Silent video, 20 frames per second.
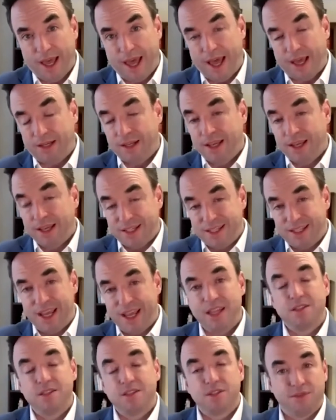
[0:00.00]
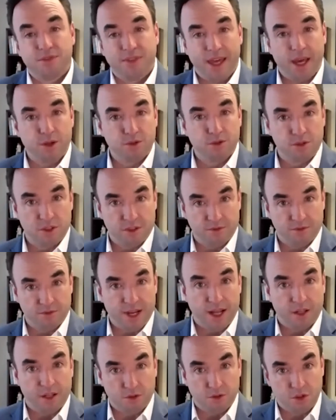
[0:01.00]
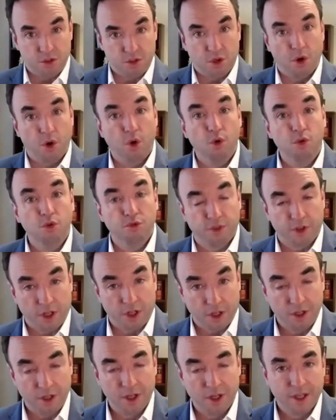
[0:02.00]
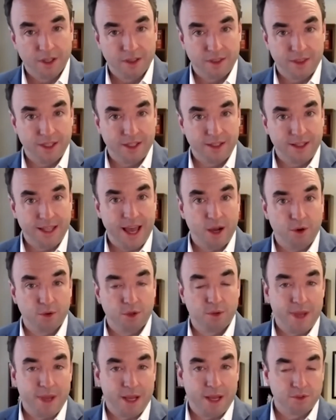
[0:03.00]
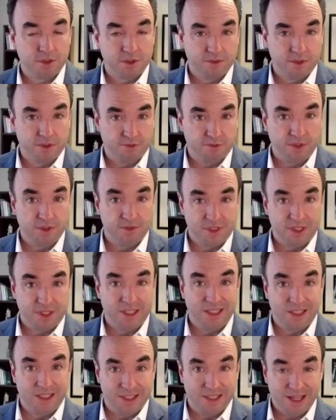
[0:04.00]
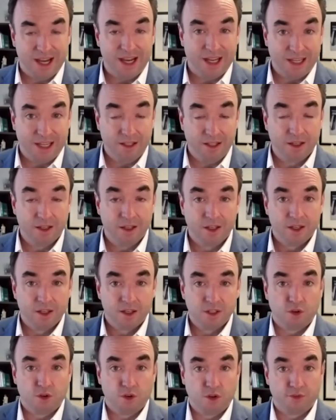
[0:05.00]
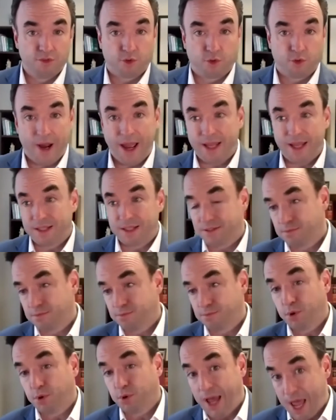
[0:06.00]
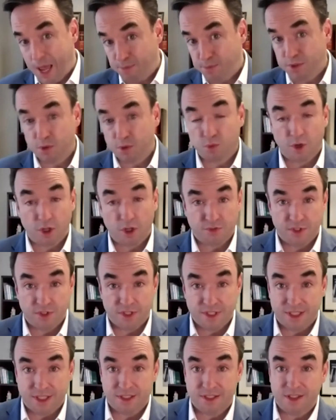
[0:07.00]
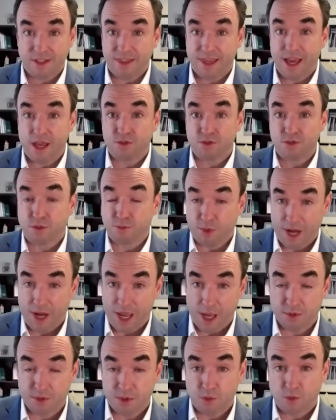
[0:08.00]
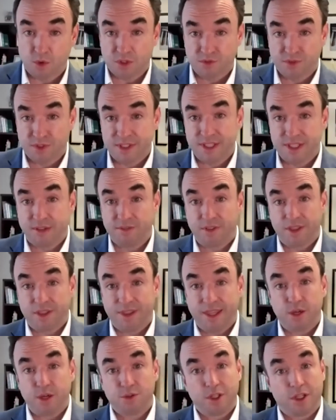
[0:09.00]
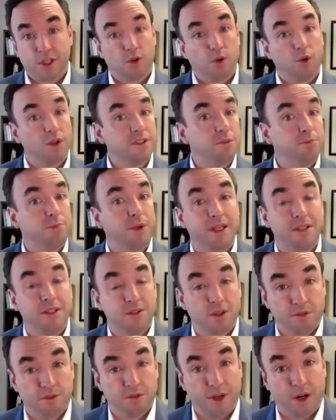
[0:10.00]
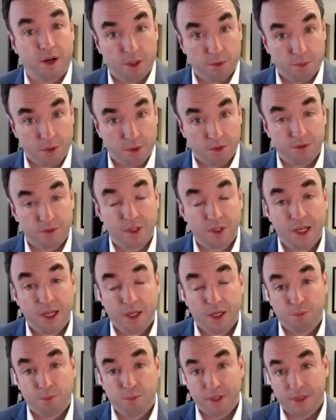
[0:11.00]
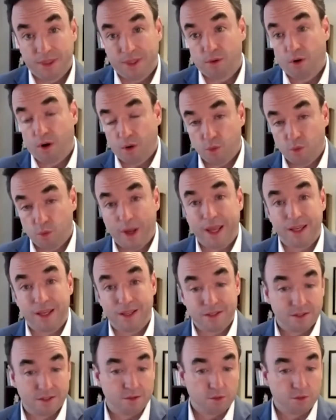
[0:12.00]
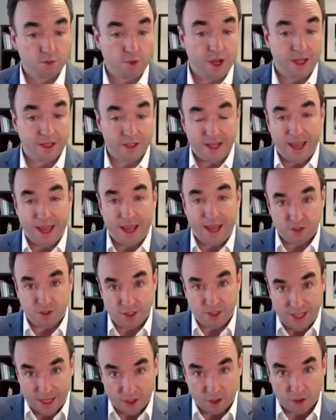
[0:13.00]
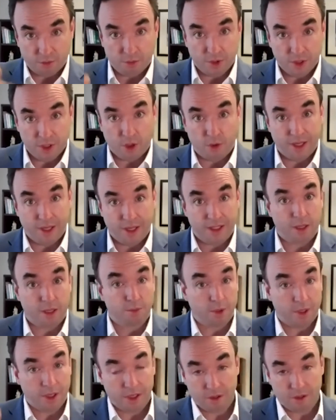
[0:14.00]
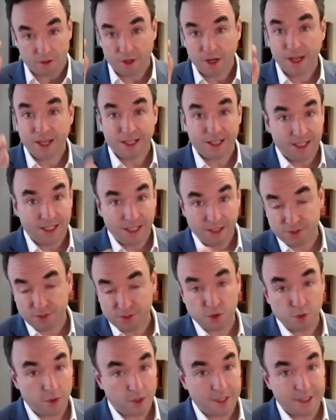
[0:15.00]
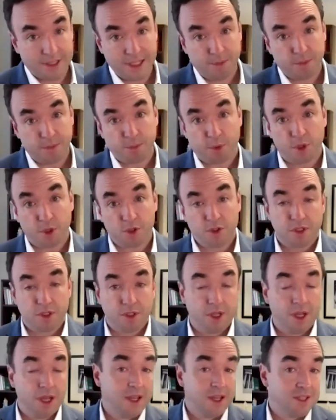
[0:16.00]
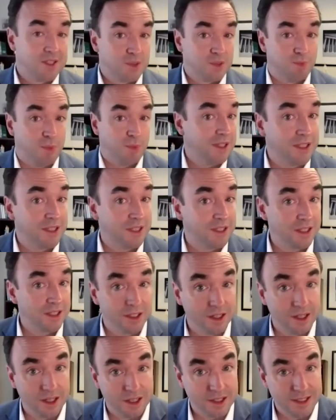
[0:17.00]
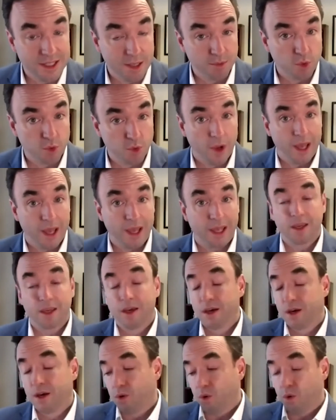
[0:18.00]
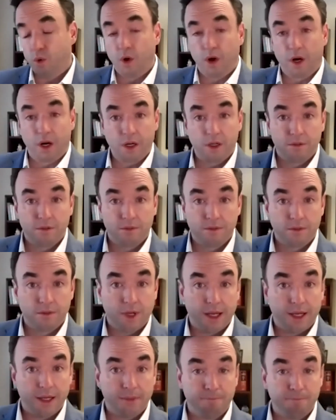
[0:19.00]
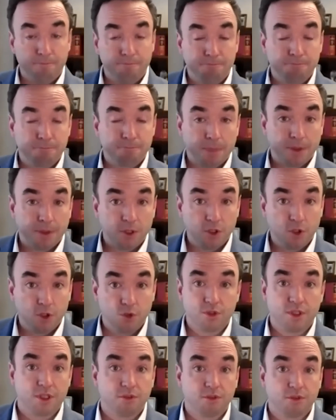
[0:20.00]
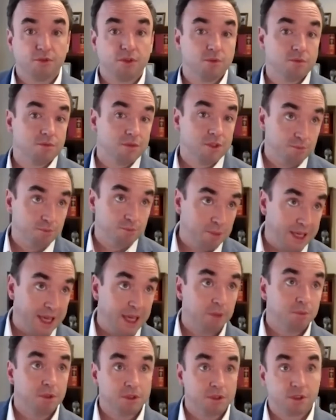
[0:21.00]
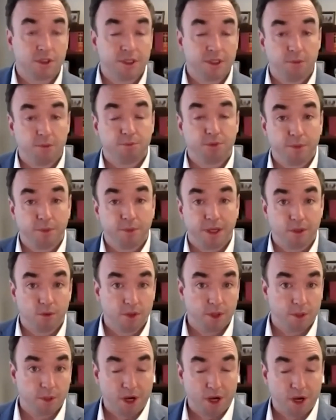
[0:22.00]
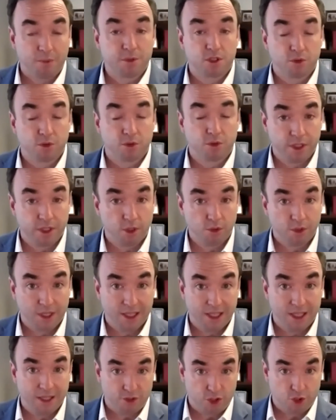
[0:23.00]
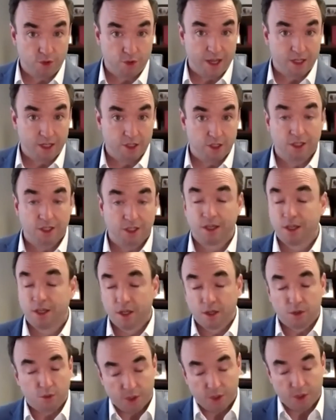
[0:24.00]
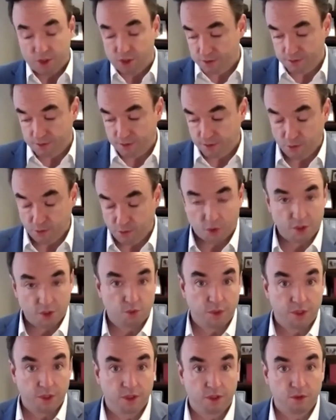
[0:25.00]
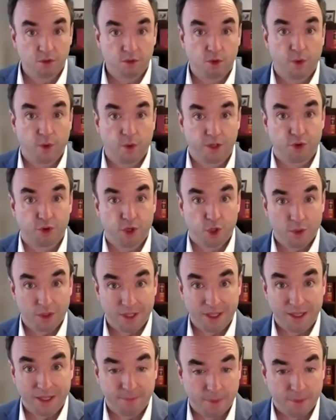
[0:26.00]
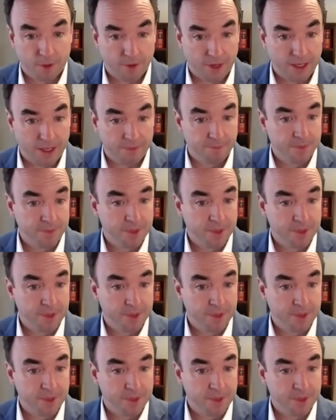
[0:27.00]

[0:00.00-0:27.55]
at tens of thousands of dollars over the allowed amount of the 15.9. So if we're at, perhaps it works for 60,000, perhaps it works for 70,000. It all depends on the variables. But there are ways, Ron, to actually get her below that number, either gift it to an exempt person, spend it in an exempt way, or use it, be able to implement the promissory note and gift strategy, which of course we do quite frequently, all right?